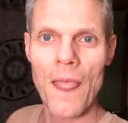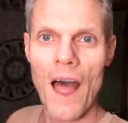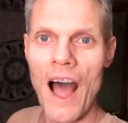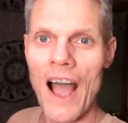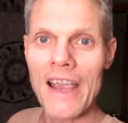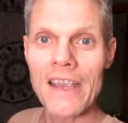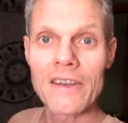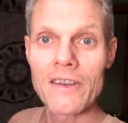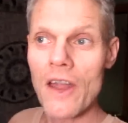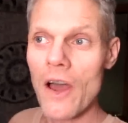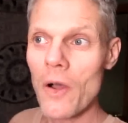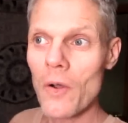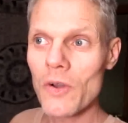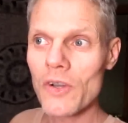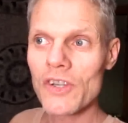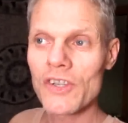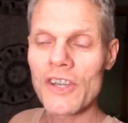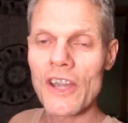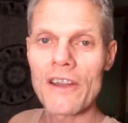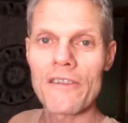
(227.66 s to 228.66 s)
I know
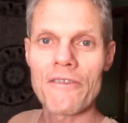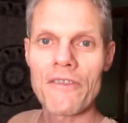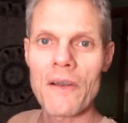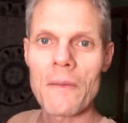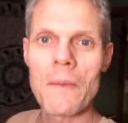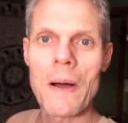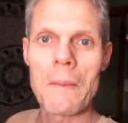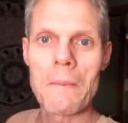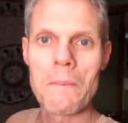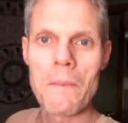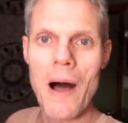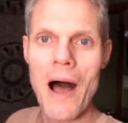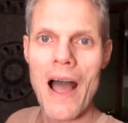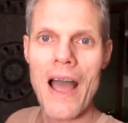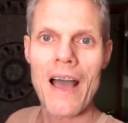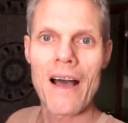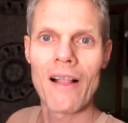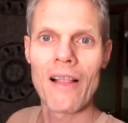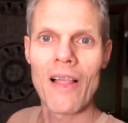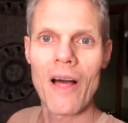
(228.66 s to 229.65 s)
shit from a
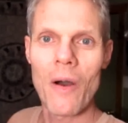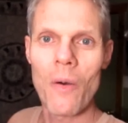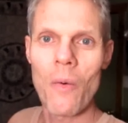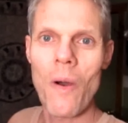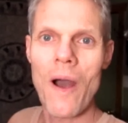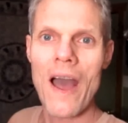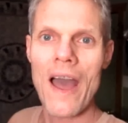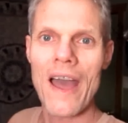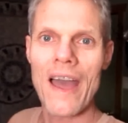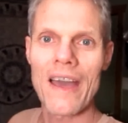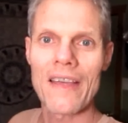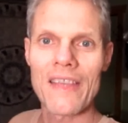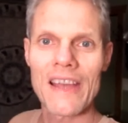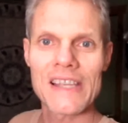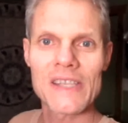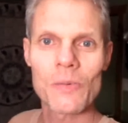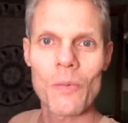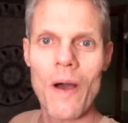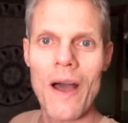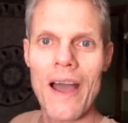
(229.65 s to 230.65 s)
mile away.
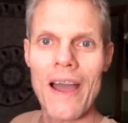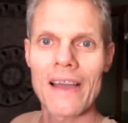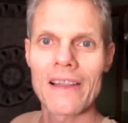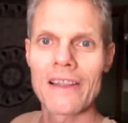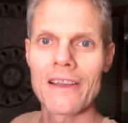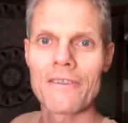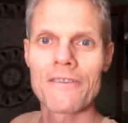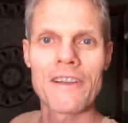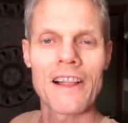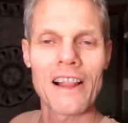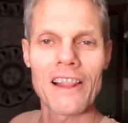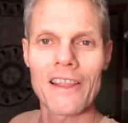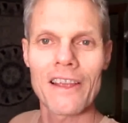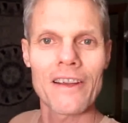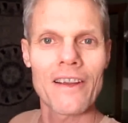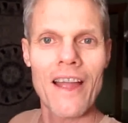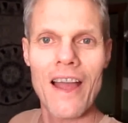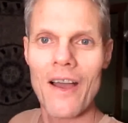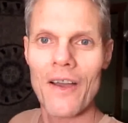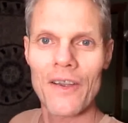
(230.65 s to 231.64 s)
That's why I live
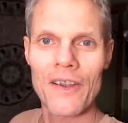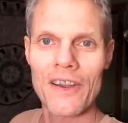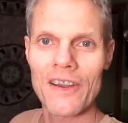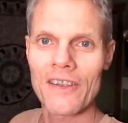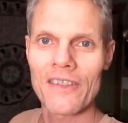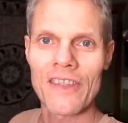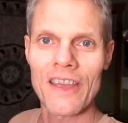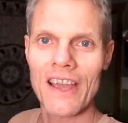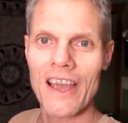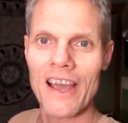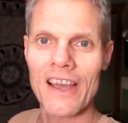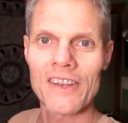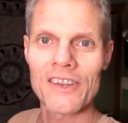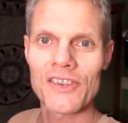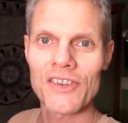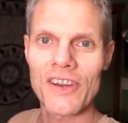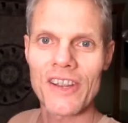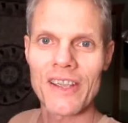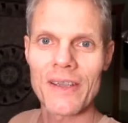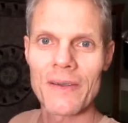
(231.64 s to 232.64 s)
clear out here in the
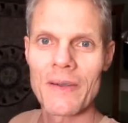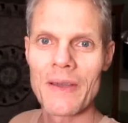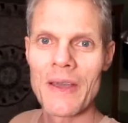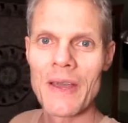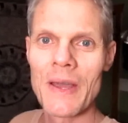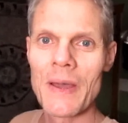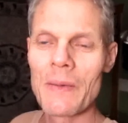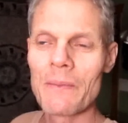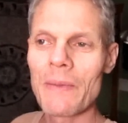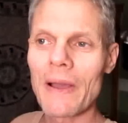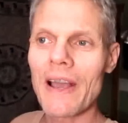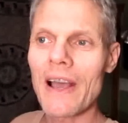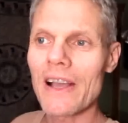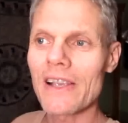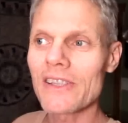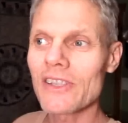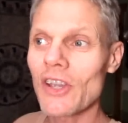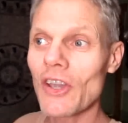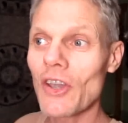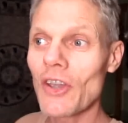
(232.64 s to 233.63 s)
country.
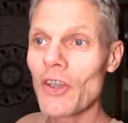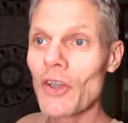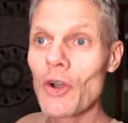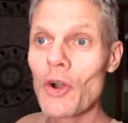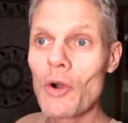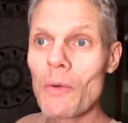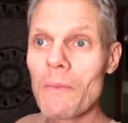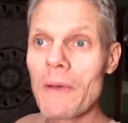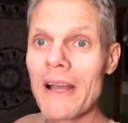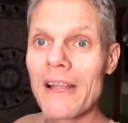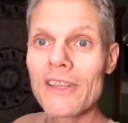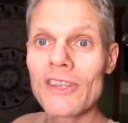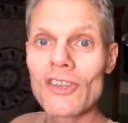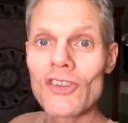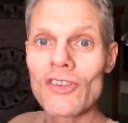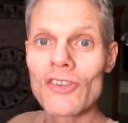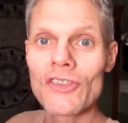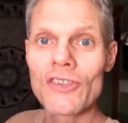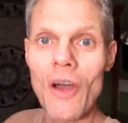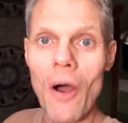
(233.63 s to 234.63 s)
Because humans
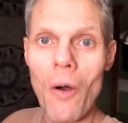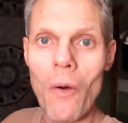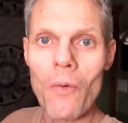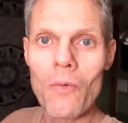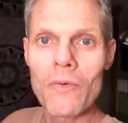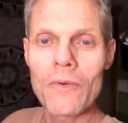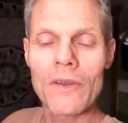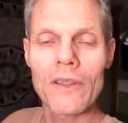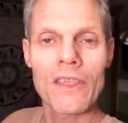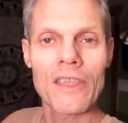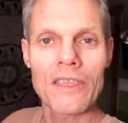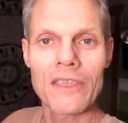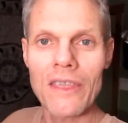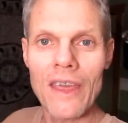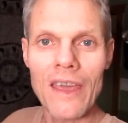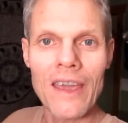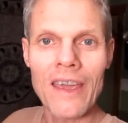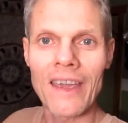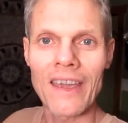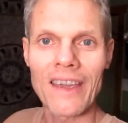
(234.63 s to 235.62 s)
don't
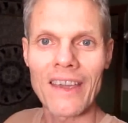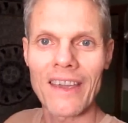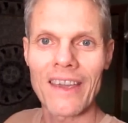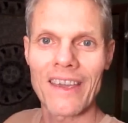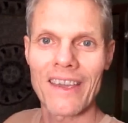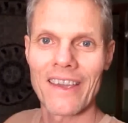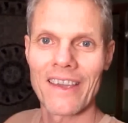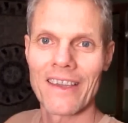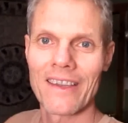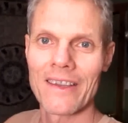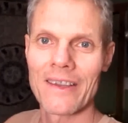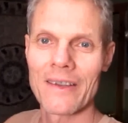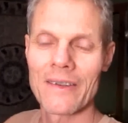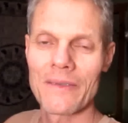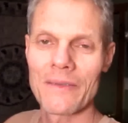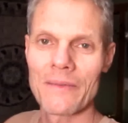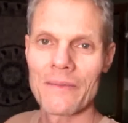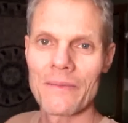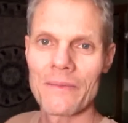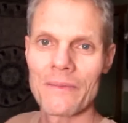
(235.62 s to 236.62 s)
think.
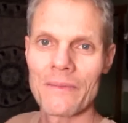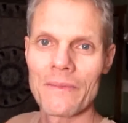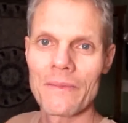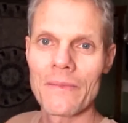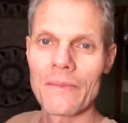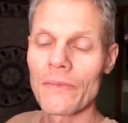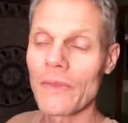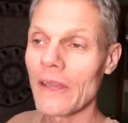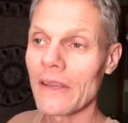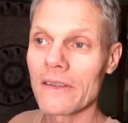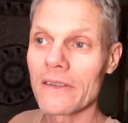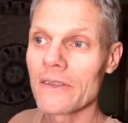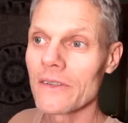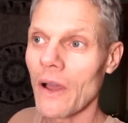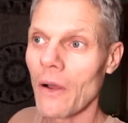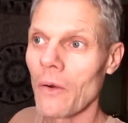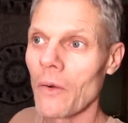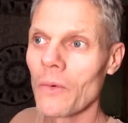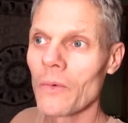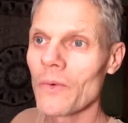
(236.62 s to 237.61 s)
They
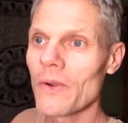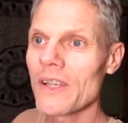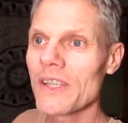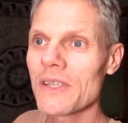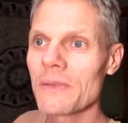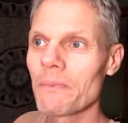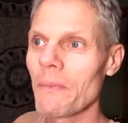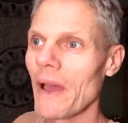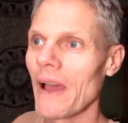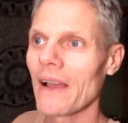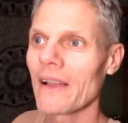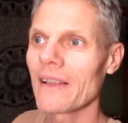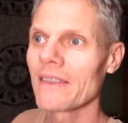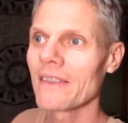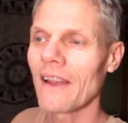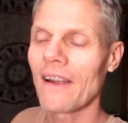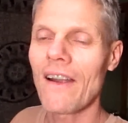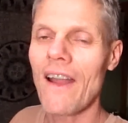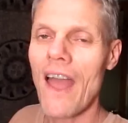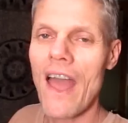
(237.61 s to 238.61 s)
don't respect
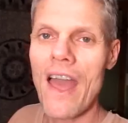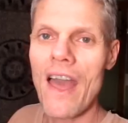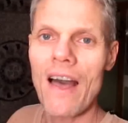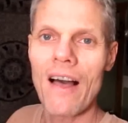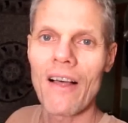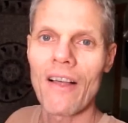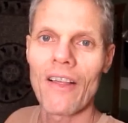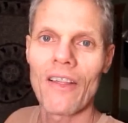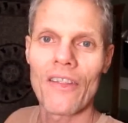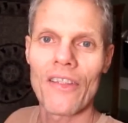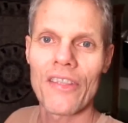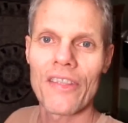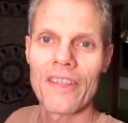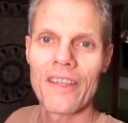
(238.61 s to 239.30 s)
their health.